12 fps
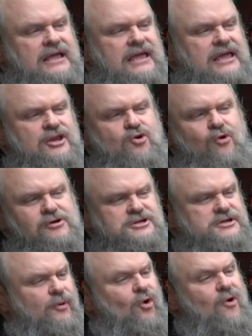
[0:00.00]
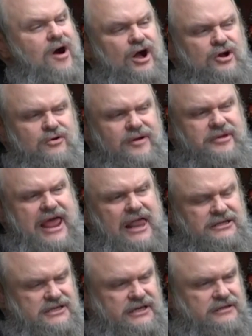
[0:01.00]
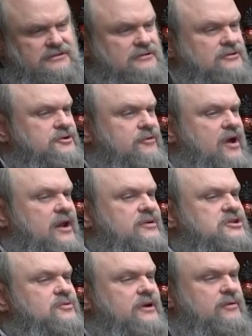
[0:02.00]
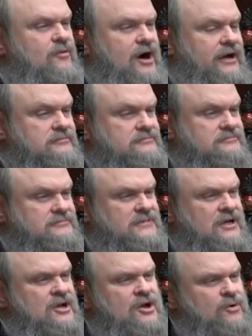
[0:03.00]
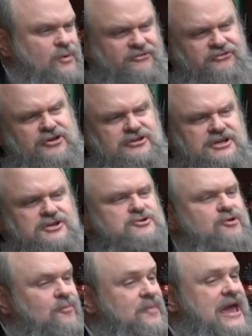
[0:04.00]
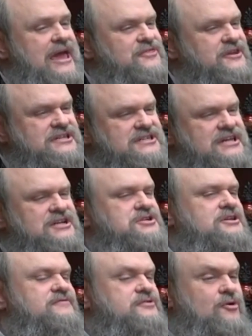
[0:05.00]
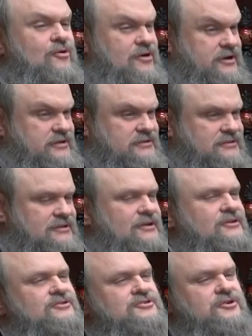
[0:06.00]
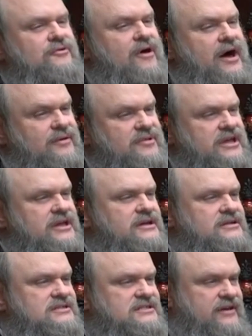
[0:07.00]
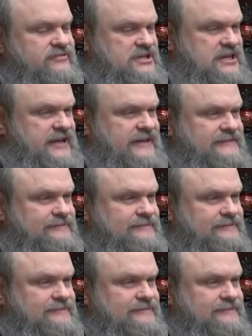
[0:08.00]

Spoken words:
Incorrigible criminality, Deuteronomy 21. Refusing to obey the decision of the court, Deuteronomy 17.